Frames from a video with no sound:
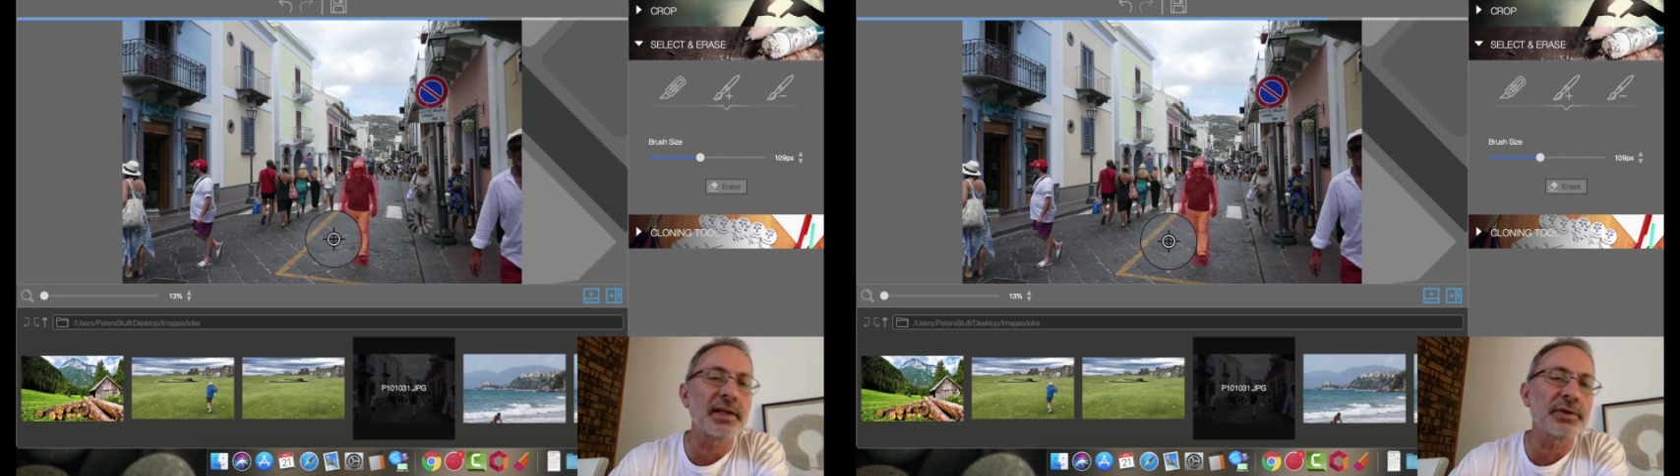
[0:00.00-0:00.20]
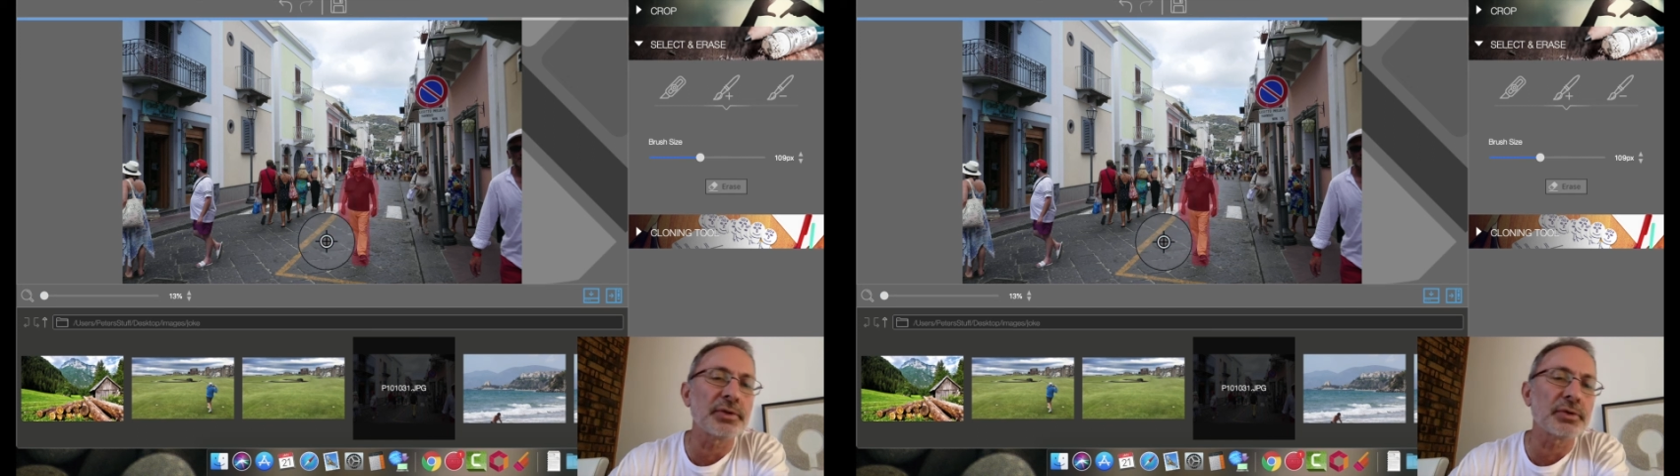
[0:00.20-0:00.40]

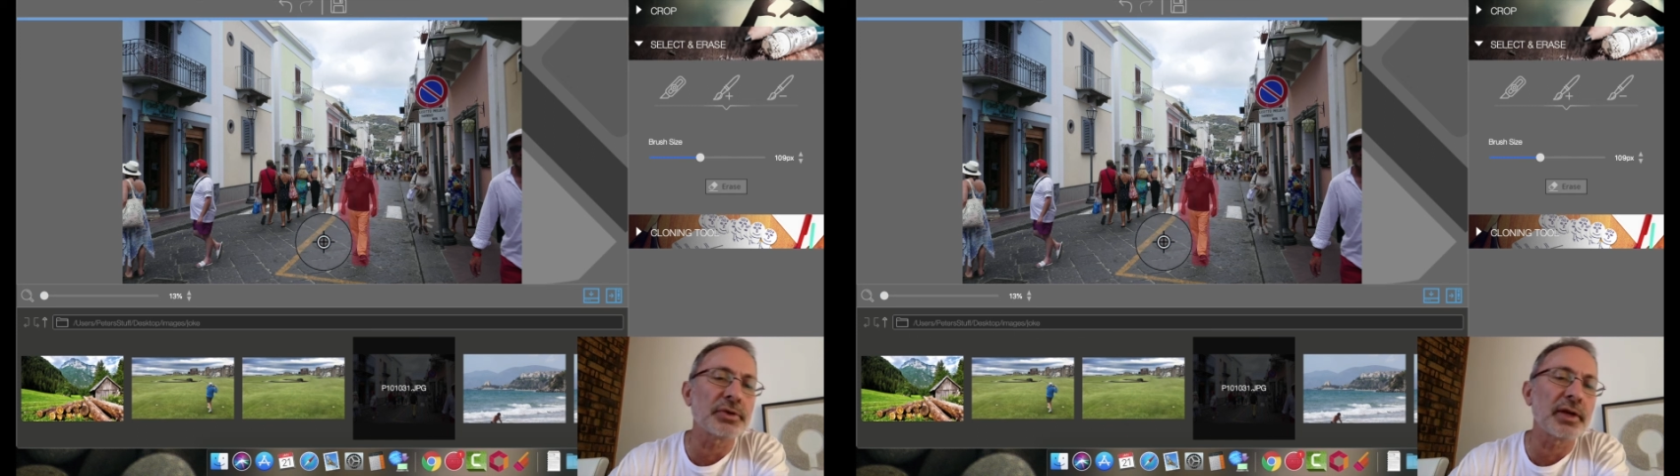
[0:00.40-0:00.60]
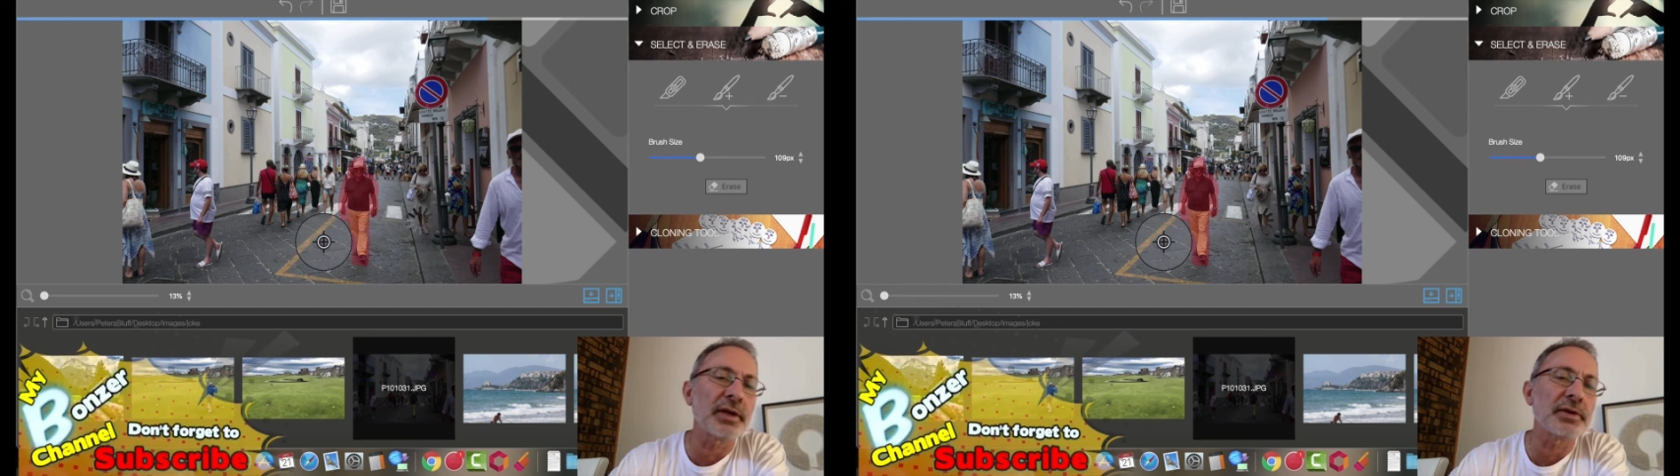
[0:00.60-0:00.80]
and there's
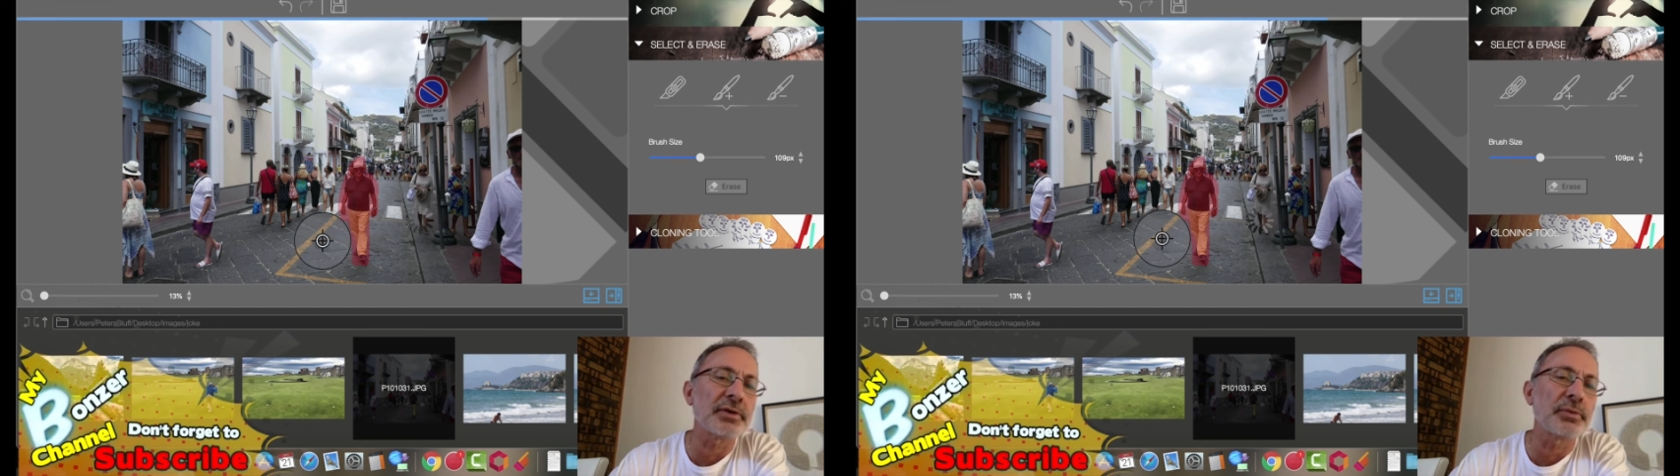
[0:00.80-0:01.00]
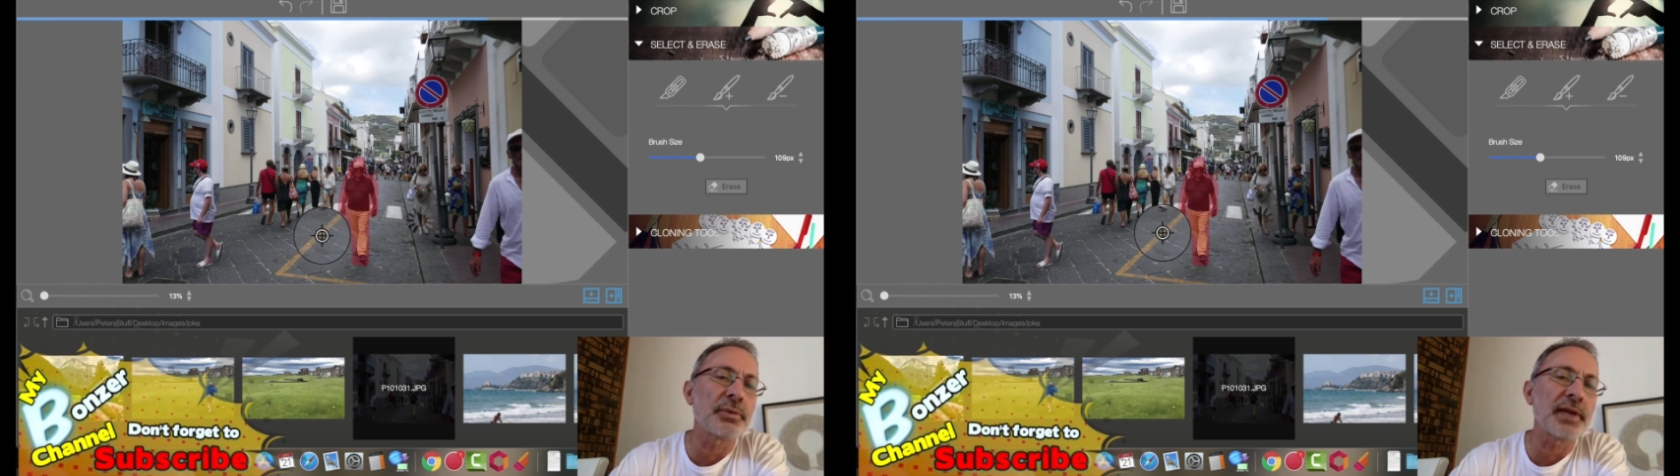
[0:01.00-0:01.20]
also
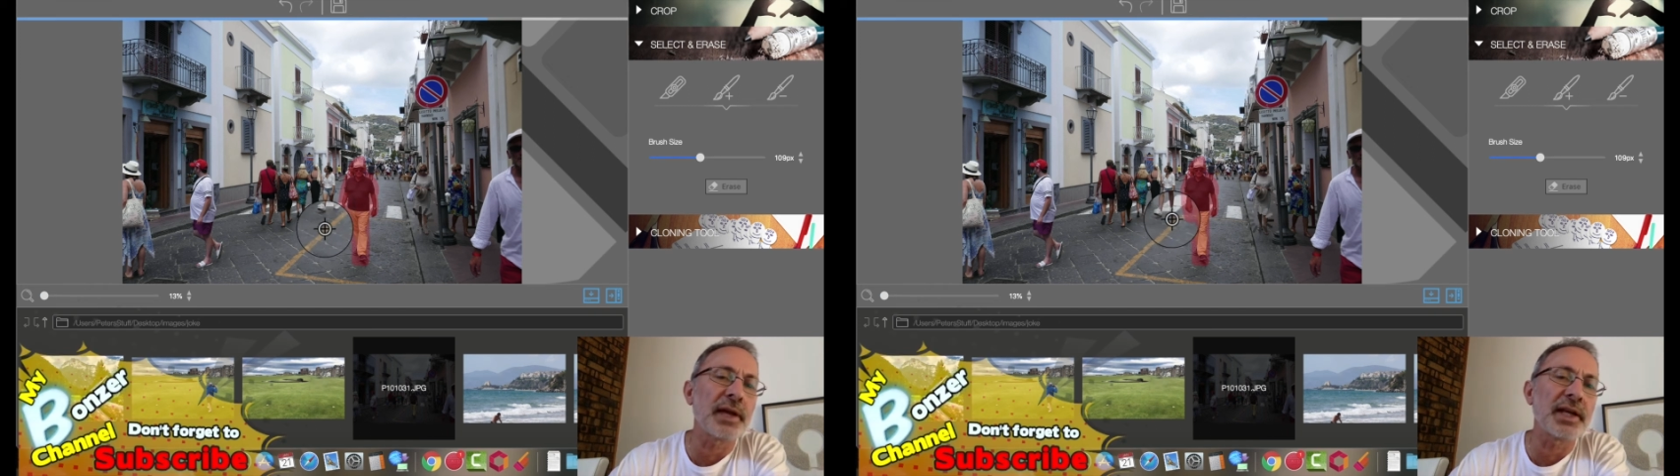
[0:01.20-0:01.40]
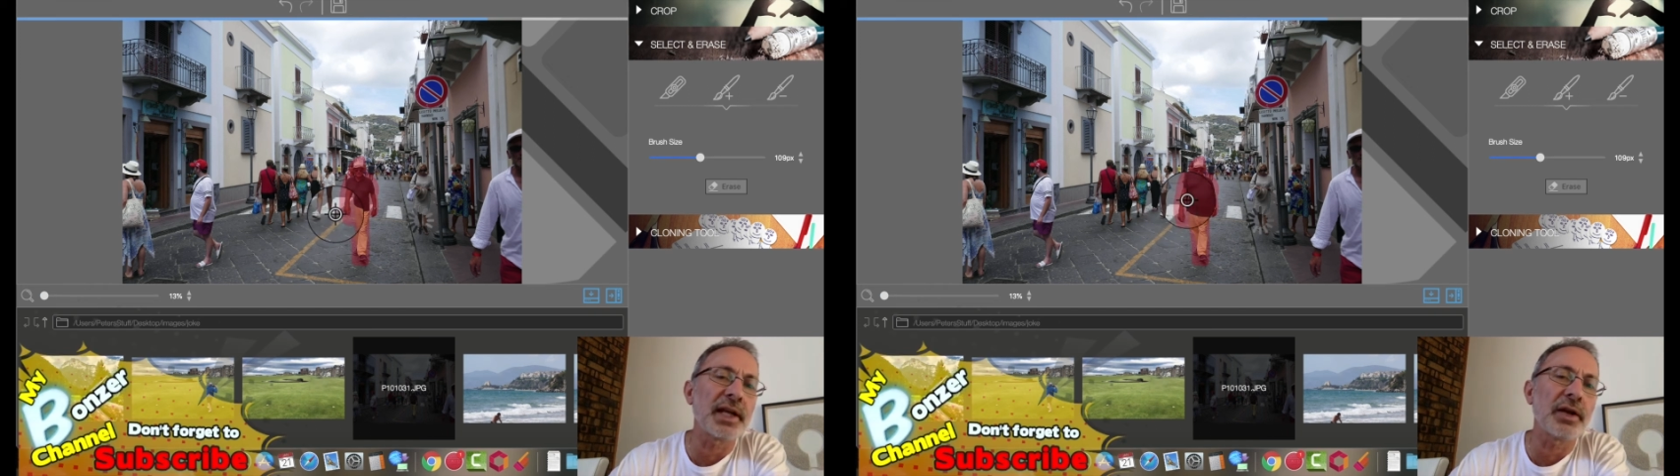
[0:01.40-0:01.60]
should be
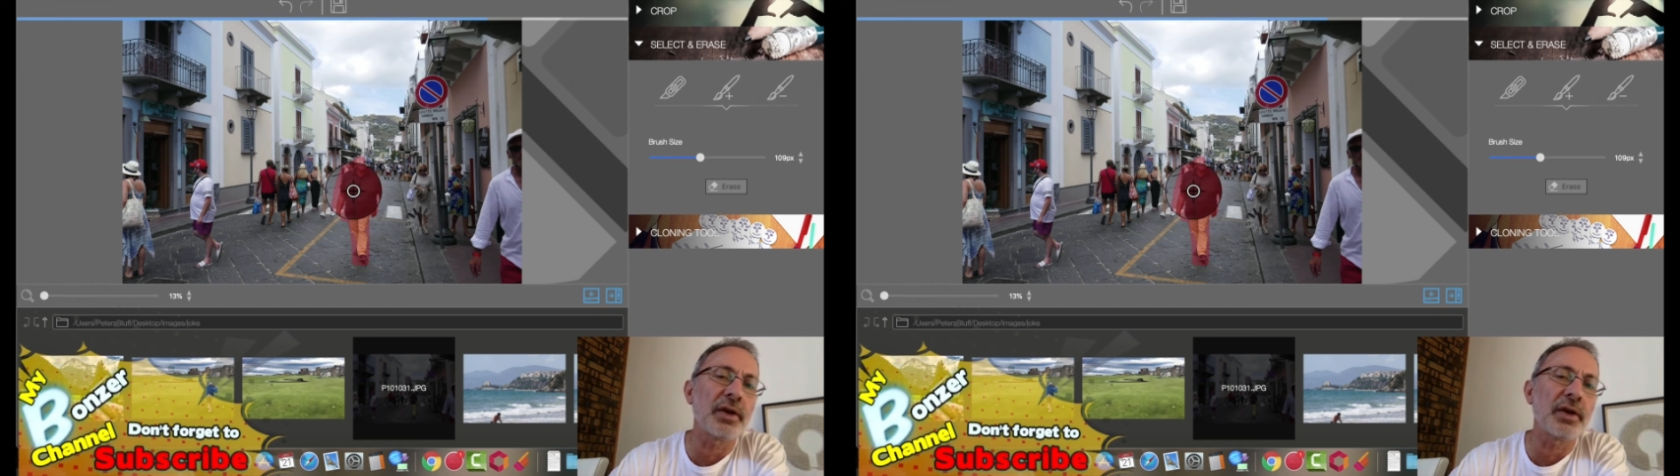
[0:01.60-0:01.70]
that yellow